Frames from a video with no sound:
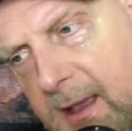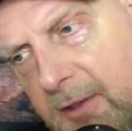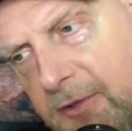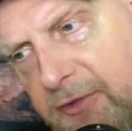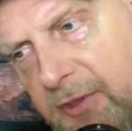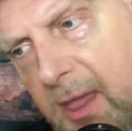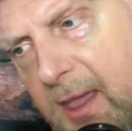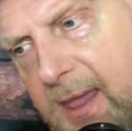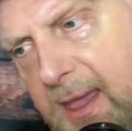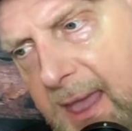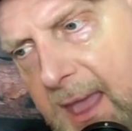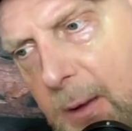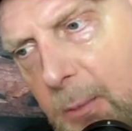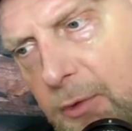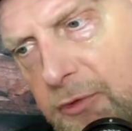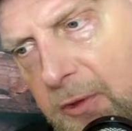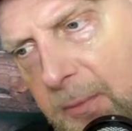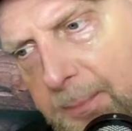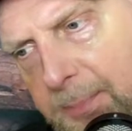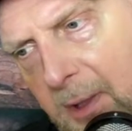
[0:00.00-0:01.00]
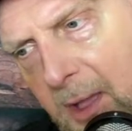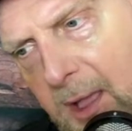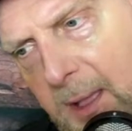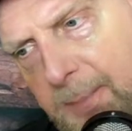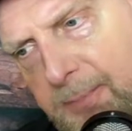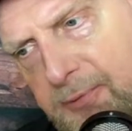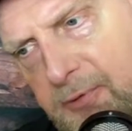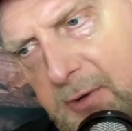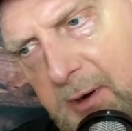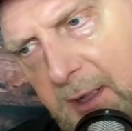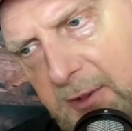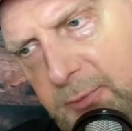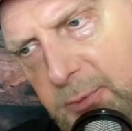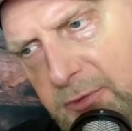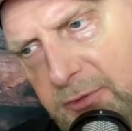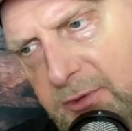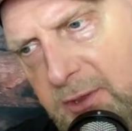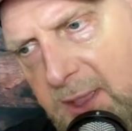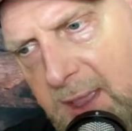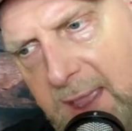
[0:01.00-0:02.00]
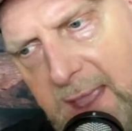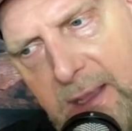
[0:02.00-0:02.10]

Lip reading: I say, it was a byproduct, wasn't it?